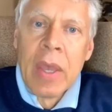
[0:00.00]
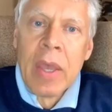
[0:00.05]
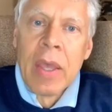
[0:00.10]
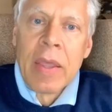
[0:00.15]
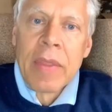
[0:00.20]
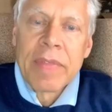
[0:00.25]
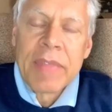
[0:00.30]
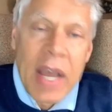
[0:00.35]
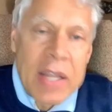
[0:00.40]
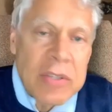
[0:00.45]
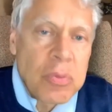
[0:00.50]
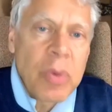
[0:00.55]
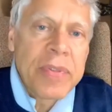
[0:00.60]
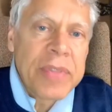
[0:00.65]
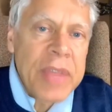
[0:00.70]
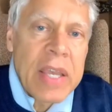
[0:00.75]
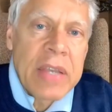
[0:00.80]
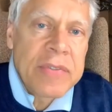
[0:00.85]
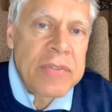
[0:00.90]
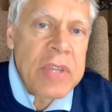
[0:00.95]
That's what
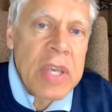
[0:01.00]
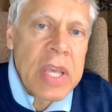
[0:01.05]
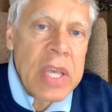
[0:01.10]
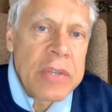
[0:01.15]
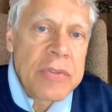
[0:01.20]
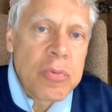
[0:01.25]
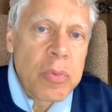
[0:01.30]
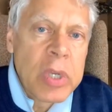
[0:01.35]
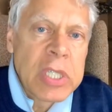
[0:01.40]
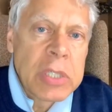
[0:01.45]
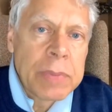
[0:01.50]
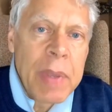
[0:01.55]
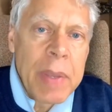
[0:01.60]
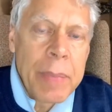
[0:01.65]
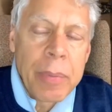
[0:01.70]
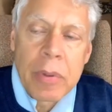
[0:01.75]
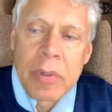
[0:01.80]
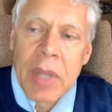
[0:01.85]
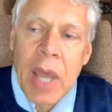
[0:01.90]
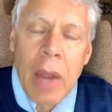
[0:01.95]
they see as rich
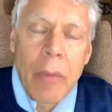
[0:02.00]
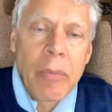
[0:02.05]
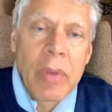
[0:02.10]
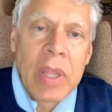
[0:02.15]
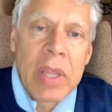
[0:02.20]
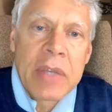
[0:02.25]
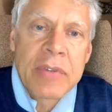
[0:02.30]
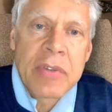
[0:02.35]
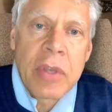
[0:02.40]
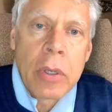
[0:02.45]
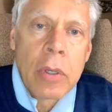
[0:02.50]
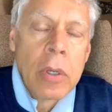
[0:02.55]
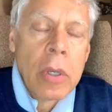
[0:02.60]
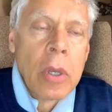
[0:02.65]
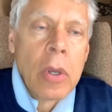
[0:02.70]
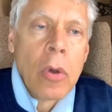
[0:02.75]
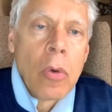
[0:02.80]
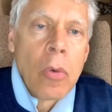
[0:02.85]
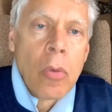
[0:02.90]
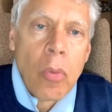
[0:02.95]
people, not realizing
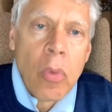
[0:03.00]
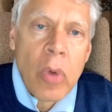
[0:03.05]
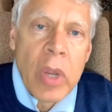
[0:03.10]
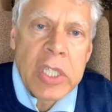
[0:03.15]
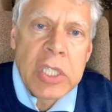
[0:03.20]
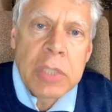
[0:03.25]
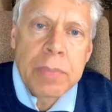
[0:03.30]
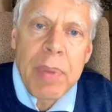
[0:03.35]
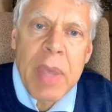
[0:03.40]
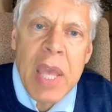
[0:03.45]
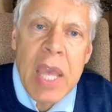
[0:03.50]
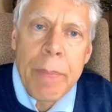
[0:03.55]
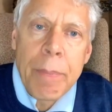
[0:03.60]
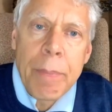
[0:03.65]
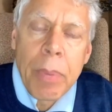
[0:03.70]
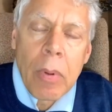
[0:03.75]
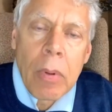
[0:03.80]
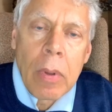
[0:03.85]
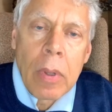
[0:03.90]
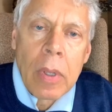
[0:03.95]
rich
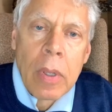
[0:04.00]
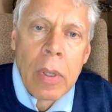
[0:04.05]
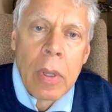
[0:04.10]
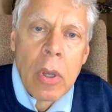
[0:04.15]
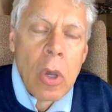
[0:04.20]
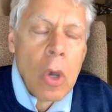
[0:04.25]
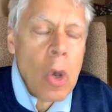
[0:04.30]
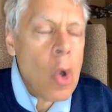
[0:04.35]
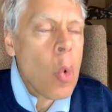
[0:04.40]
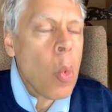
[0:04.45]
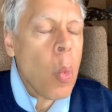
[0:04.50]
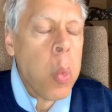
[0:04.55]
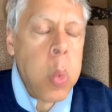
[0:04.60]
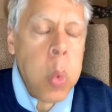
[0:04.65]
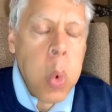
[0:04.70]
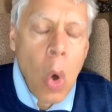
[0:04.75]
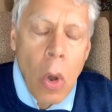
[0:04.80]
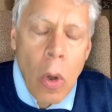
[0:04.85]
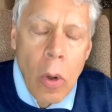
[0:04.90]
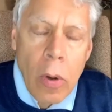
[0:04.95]
people
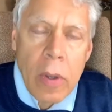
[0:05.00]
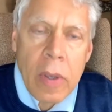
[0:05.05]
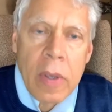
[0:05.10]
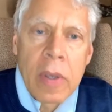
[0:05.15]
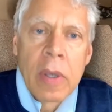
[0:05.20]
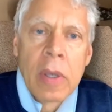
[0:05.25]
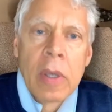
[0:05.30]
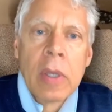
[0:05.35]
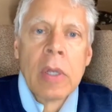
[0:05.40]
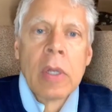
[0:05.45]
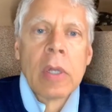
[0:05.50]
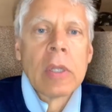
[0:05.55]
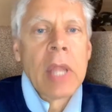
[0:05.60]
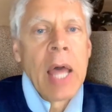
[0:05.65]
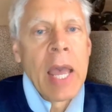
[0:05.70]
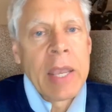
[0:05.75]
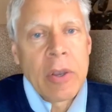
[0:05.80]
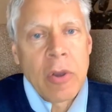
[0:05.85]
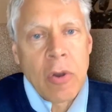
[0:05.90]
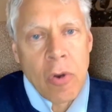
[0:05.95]
work
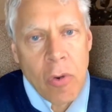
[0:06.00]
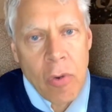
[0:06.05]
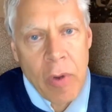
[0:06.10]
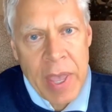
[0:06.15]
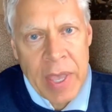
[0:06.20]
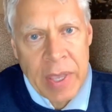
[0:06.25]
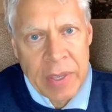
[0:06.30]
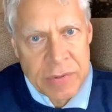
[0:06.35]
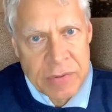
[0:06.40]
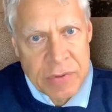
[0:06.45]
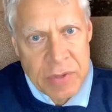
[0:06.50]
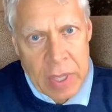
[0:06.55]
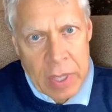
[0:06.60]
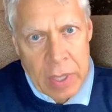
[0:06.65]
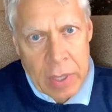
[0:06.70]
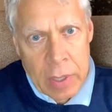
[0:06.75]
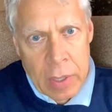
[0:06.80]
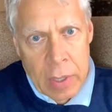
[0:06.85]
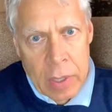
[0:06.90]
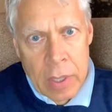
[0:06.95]
like
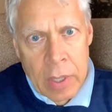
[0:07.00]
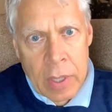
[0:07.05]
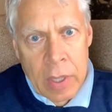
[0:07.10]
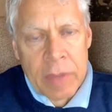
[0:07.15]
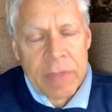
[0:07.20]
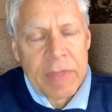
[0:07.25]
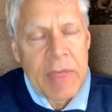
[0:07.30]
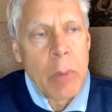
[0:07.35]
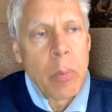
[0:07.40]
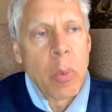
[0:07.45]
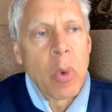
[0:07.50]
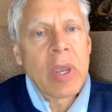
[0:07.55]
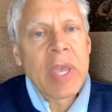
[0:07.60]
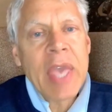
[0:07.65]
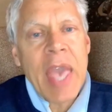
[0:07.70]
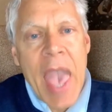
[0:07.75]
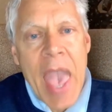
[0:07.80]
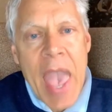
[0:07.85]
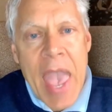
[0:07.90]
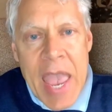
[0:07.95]
crazy. Yep. They work
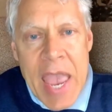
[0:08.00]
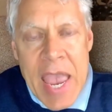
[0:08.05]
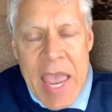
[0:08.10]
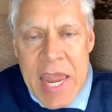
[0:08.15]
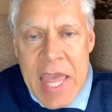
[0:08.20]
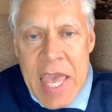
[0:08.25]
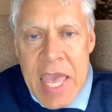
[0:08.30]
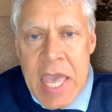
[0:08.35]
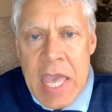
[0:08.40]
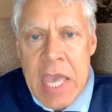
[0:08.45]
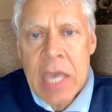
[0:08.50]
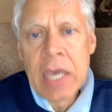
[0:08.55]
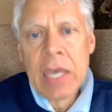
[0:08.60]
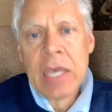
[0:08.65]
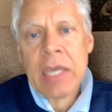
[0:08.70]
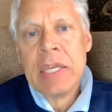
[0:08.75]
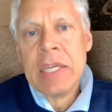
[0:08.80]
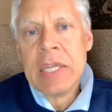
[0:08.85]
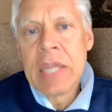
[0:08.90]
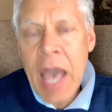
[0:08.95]
eighty,
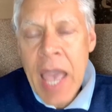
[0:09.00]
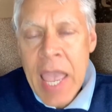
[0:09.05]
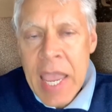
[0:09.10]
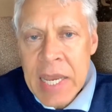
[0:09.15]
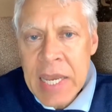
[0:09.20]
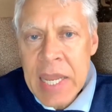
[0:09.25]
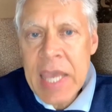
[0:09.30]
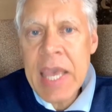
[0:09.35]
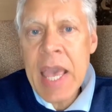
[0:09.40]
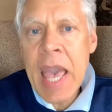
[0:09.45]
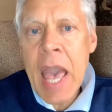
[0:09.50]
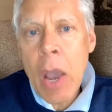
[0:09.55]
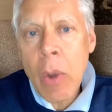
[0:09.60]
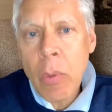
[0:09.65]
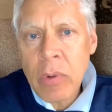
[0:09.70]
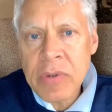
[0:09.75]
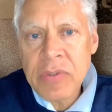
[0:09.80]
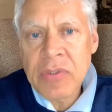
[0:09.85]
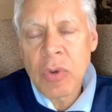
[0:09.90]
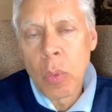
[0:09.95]
ninety
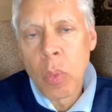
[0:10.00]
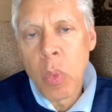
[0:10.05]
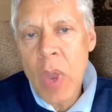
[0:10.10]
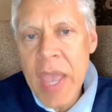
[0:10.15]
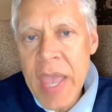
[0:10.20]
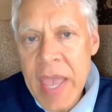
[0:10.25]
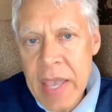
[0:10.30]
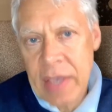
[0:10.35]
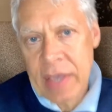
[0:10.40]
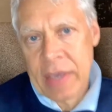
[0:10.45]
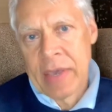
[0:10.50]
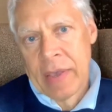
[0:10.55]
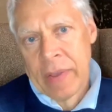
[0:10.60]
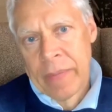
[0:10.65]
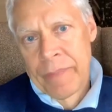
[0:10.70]
hours a week.